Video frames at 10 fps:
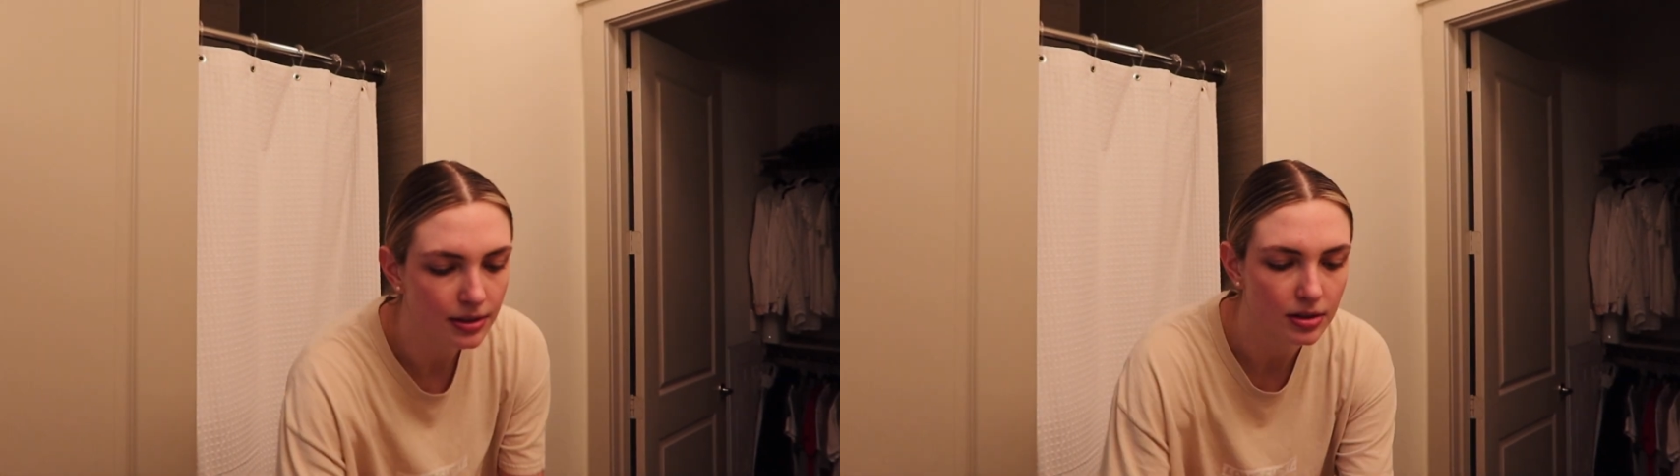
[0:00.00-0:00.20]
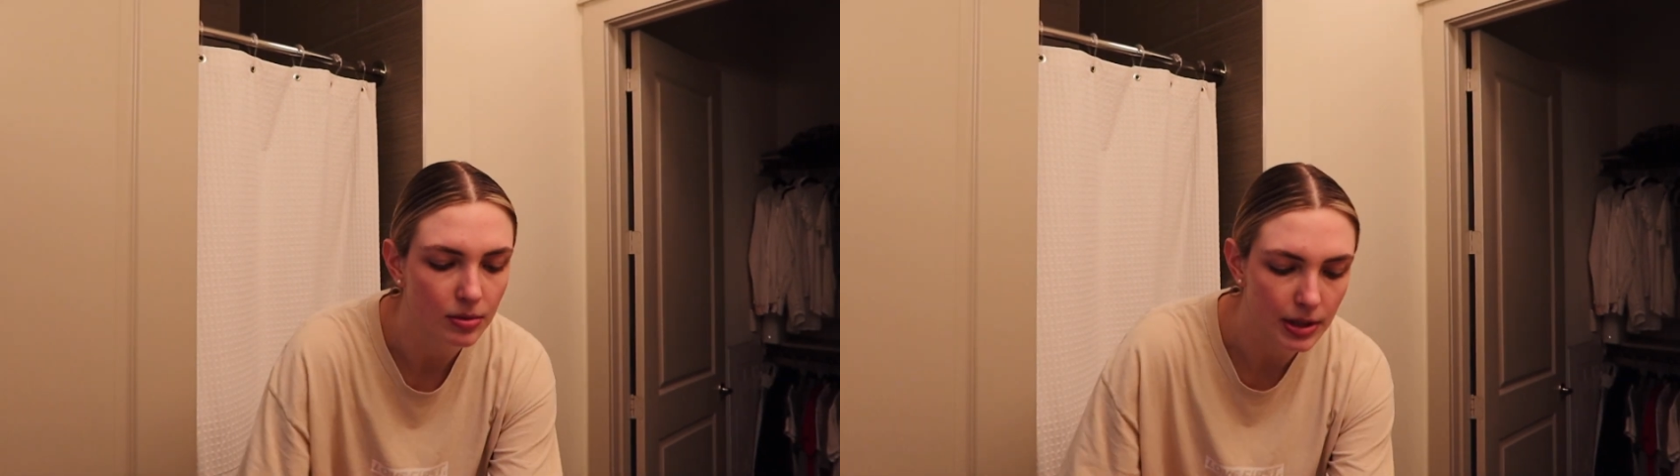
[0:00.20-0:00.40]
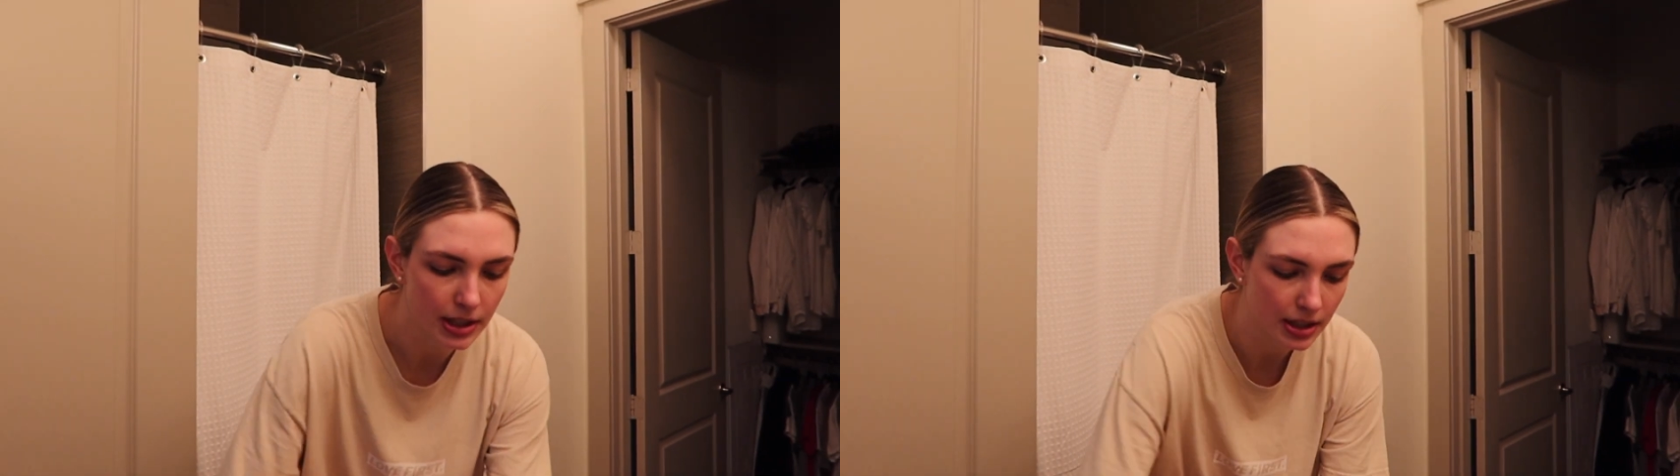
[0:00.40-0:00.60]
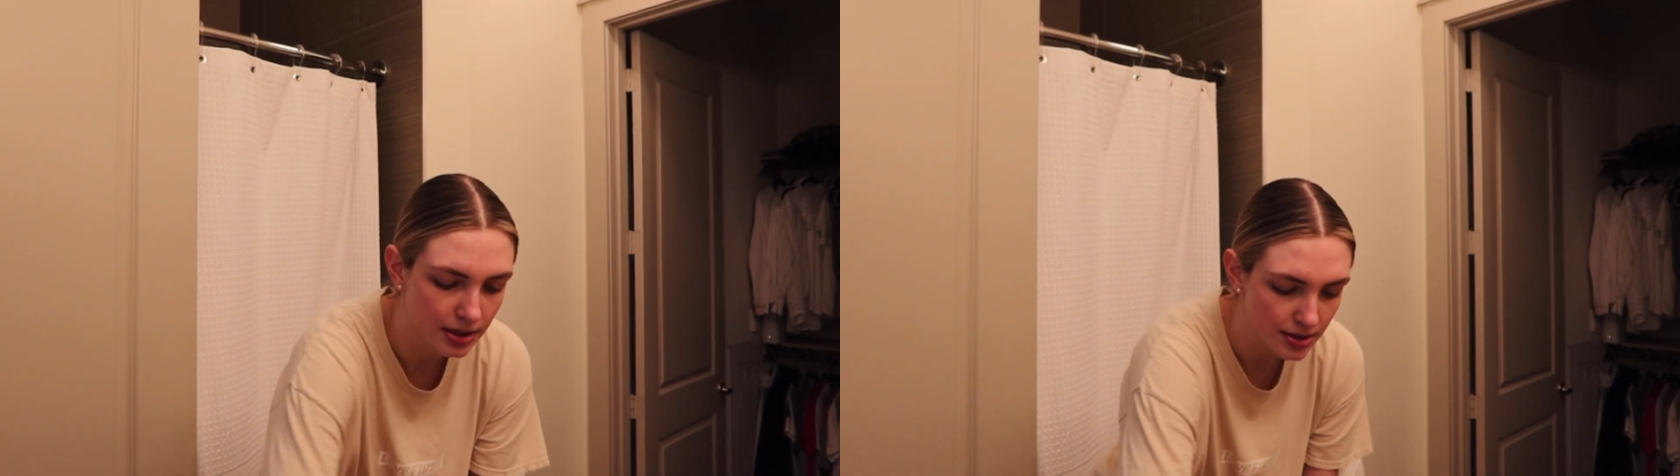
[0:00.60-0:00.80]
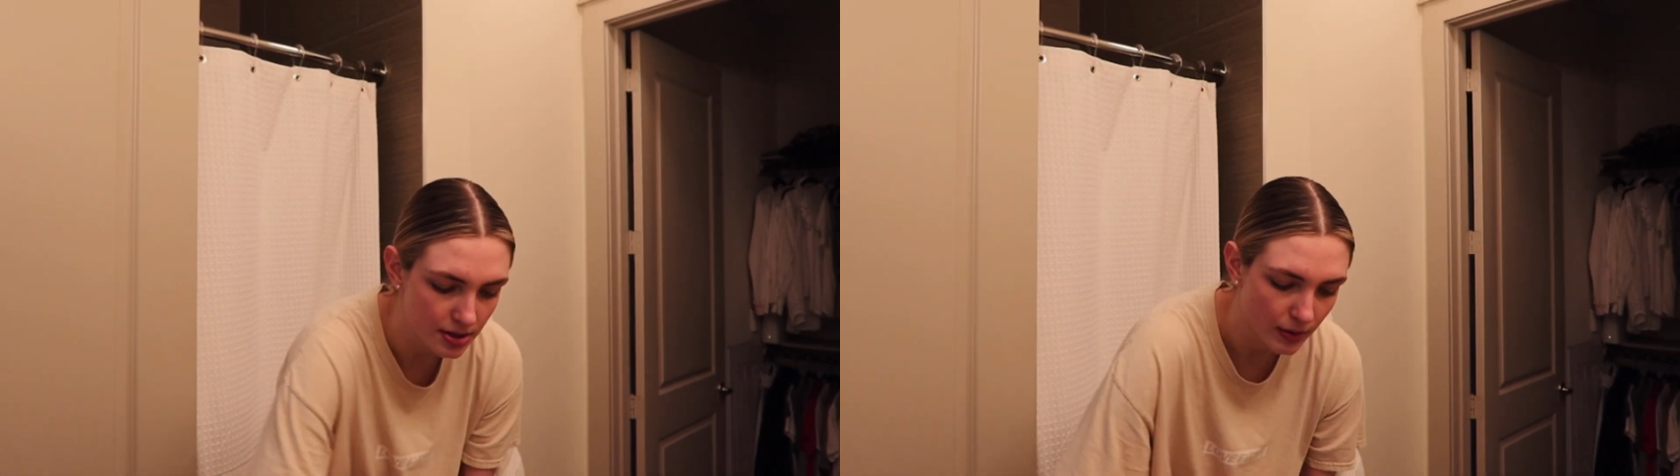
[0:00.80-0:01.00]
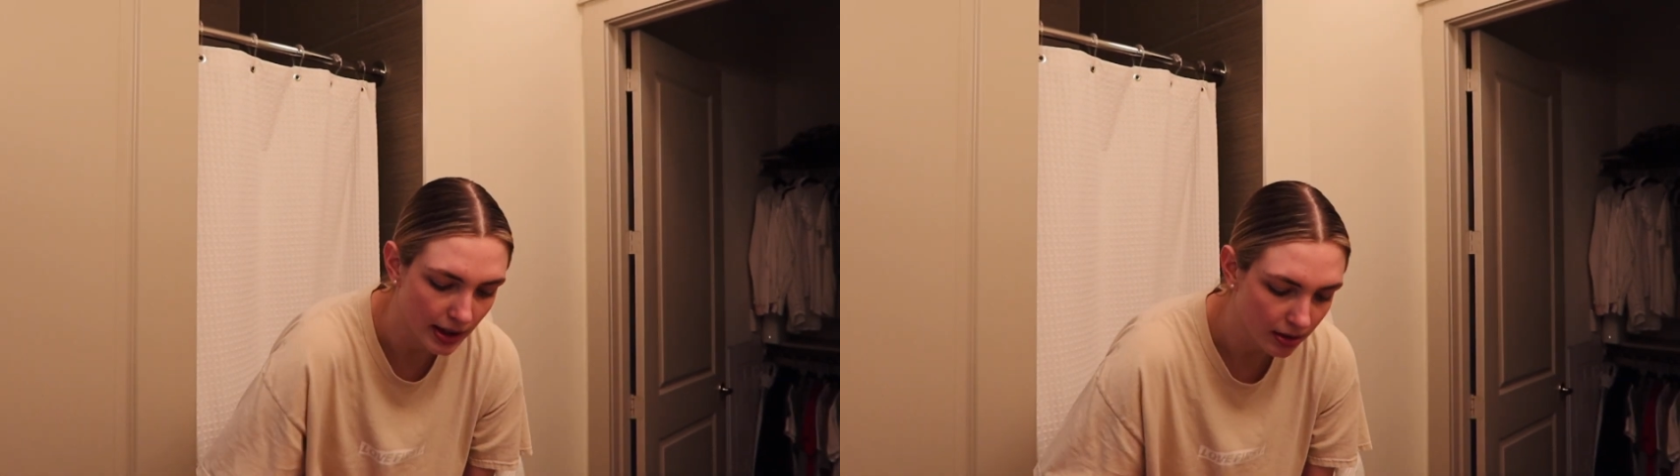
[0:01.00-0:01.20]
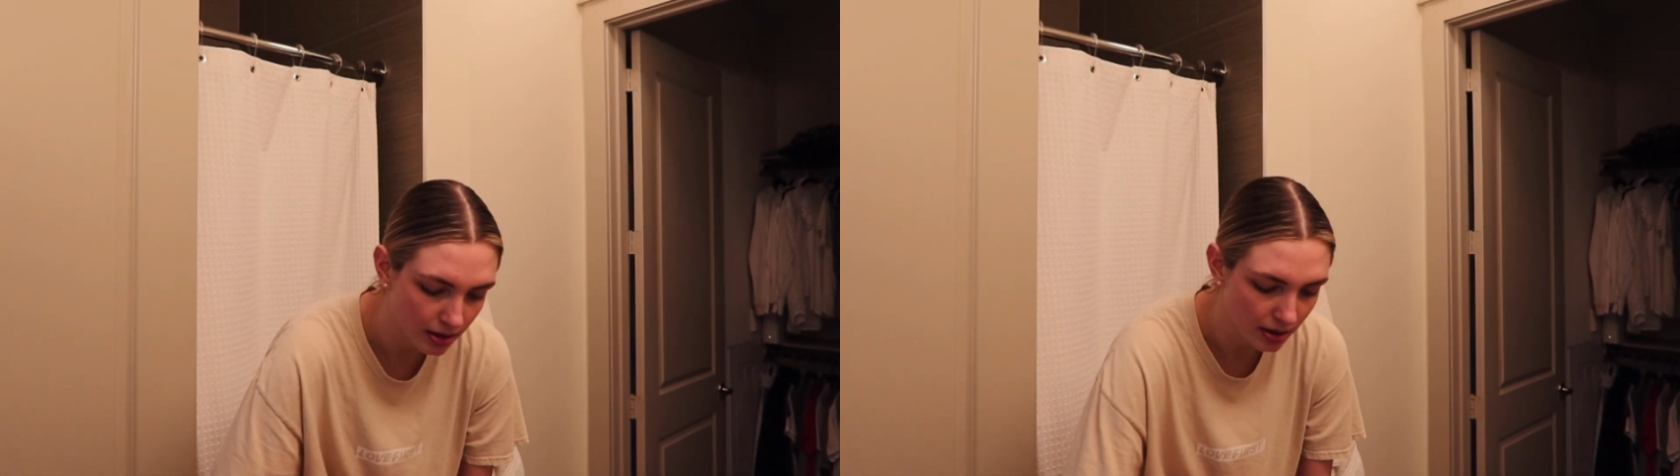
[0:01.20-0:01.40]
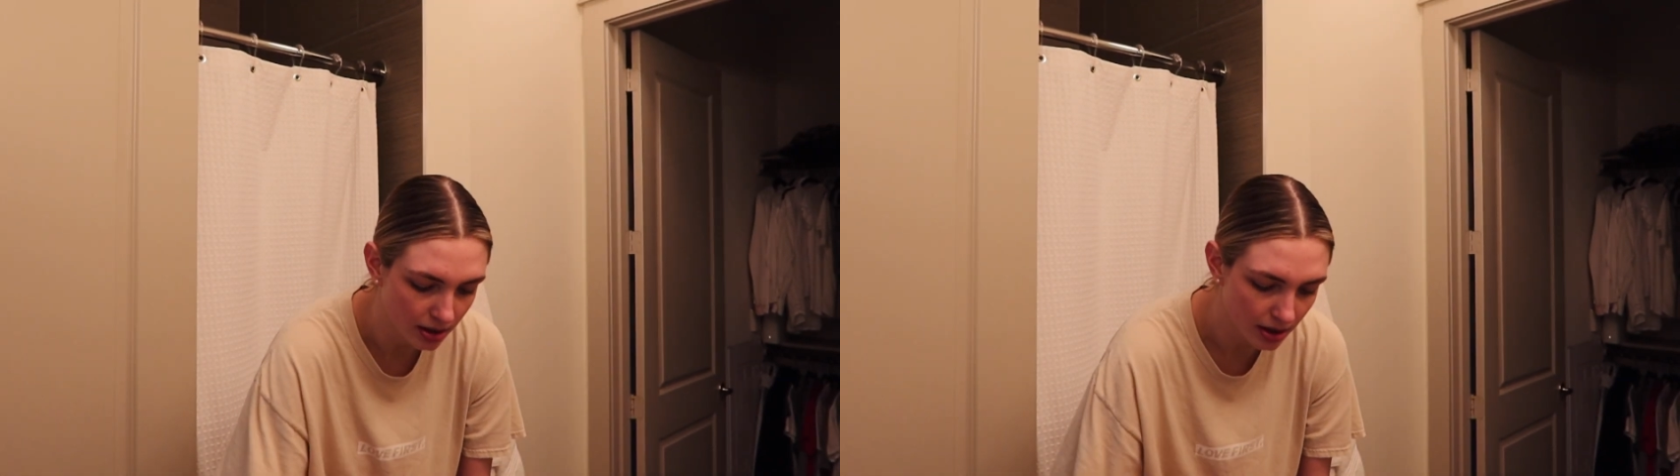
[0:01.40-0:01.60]
in the weekend so I
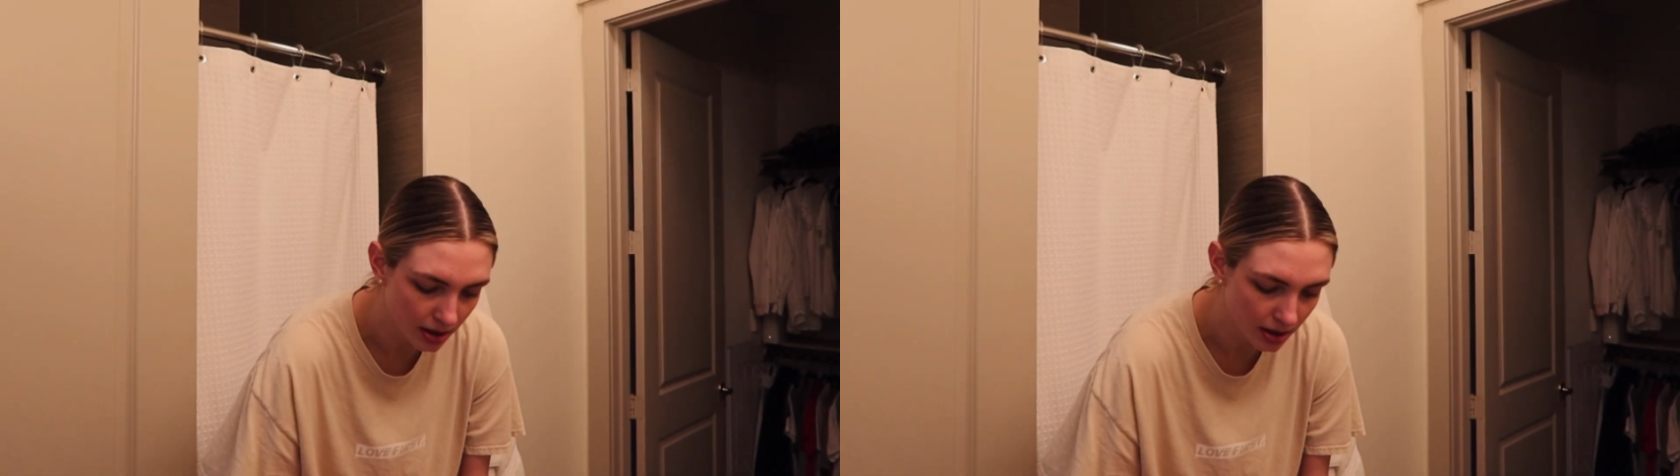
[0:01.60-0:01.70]
look